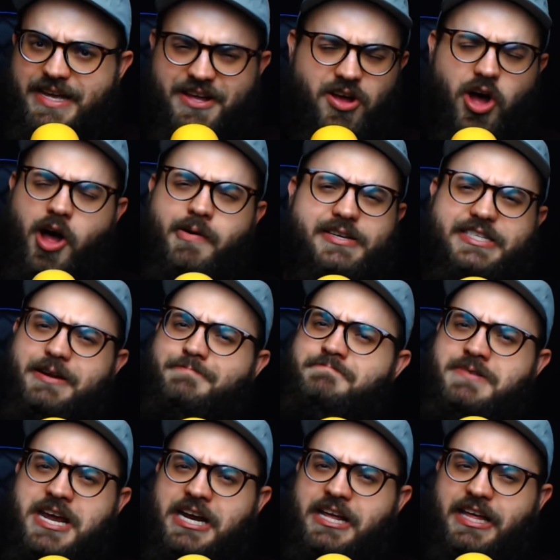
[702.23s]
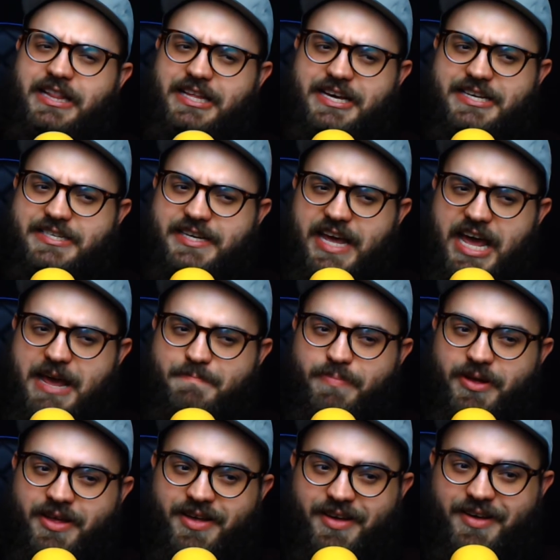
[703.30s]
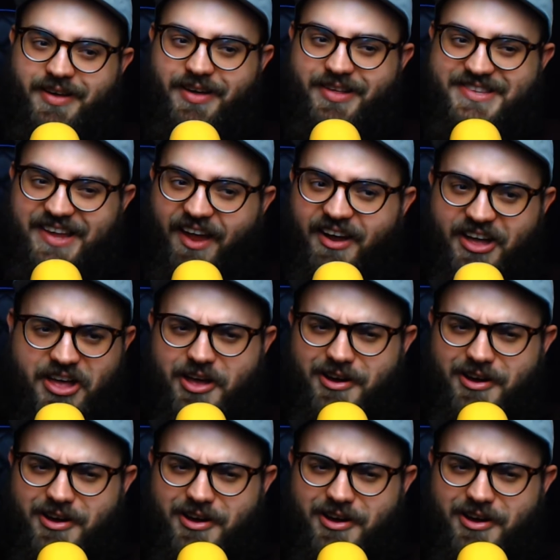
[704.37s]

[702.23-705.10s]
almost immediately escape. It's like